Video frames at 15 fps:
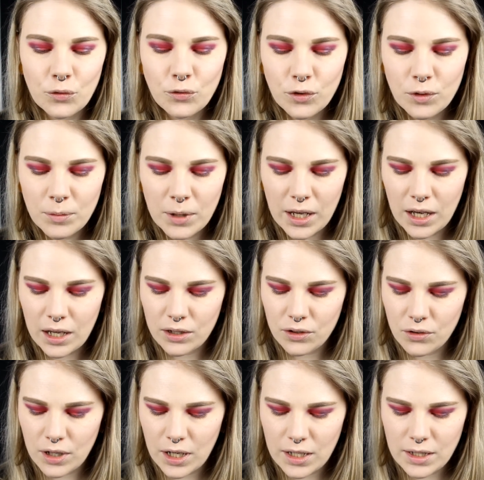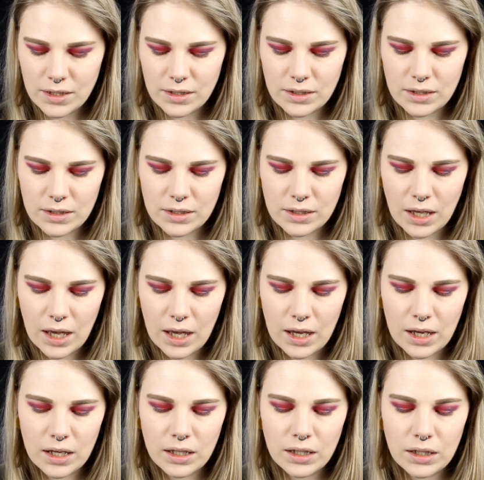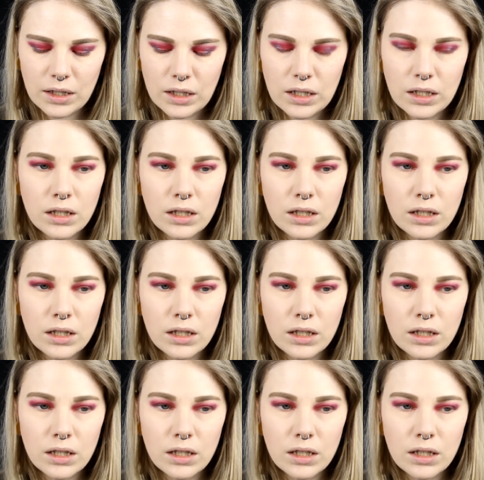for my under eyes I